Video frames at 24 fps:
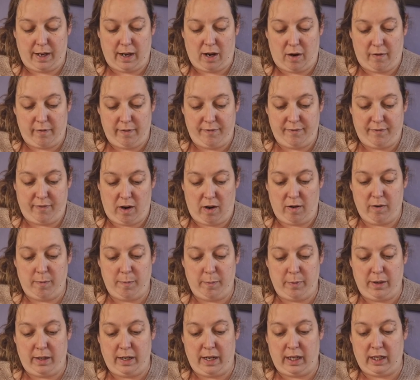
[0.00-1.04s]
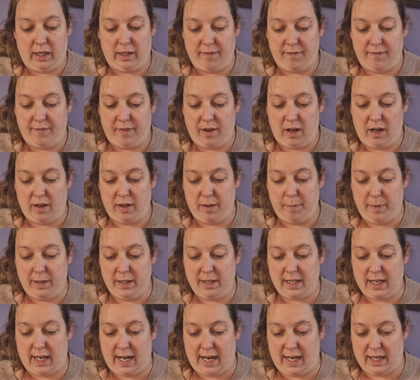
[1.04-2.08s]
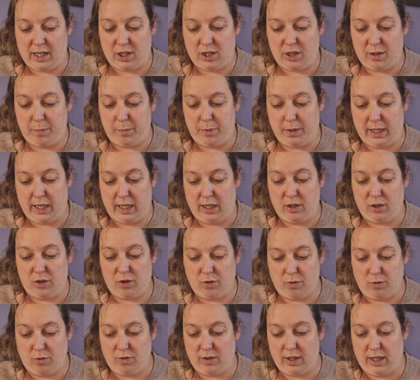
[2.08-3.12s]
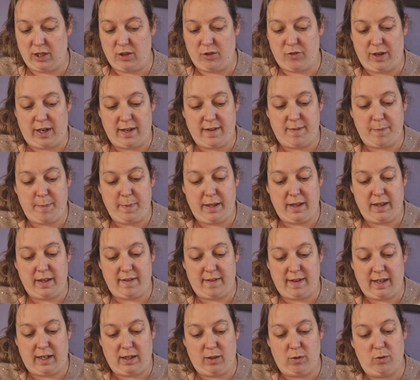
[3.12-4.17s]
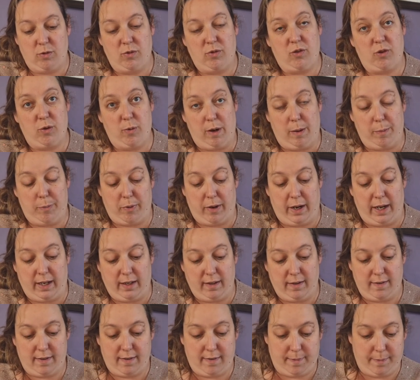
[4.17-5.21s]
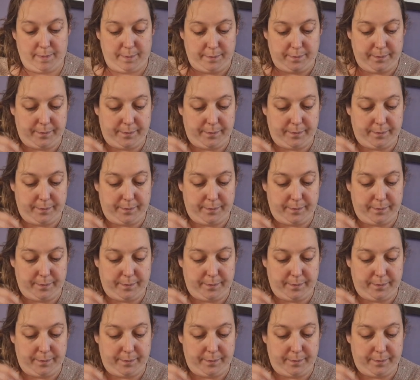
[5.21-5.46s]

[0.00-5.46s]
our environment and convert them into action potentials and transmit the signals to our brains.